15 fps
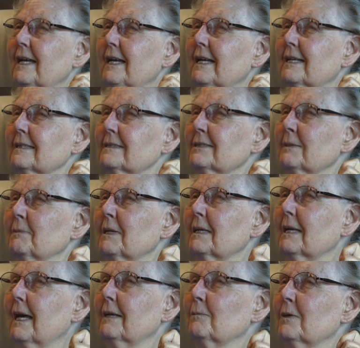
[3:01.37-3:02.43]
to handle something
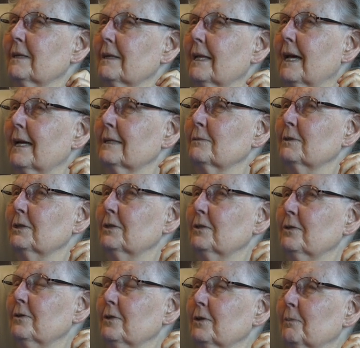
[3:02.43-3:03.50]
like that when you
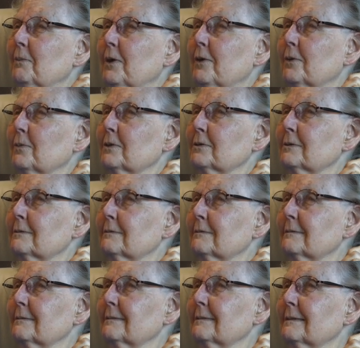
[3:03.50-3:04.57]
knew your mother was
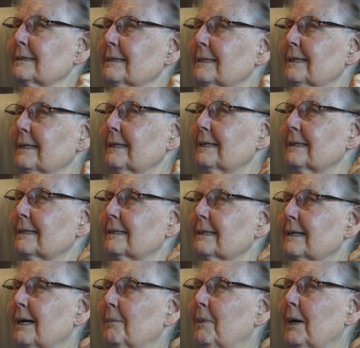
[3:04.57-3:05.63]

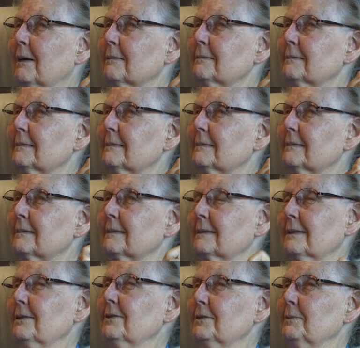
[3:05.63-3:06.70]
about
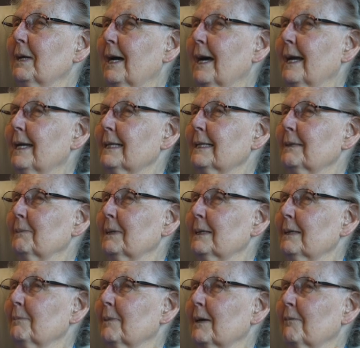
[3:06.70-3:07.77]
could die any
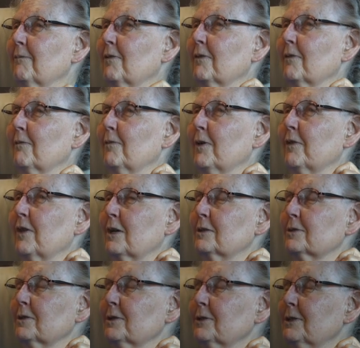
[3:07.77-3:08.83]
minute by with
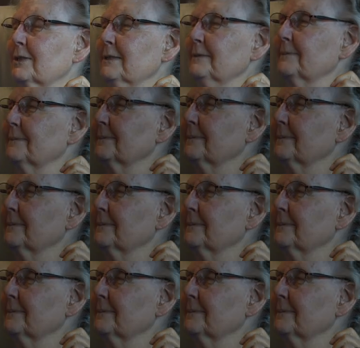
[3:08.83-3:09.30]
exertion.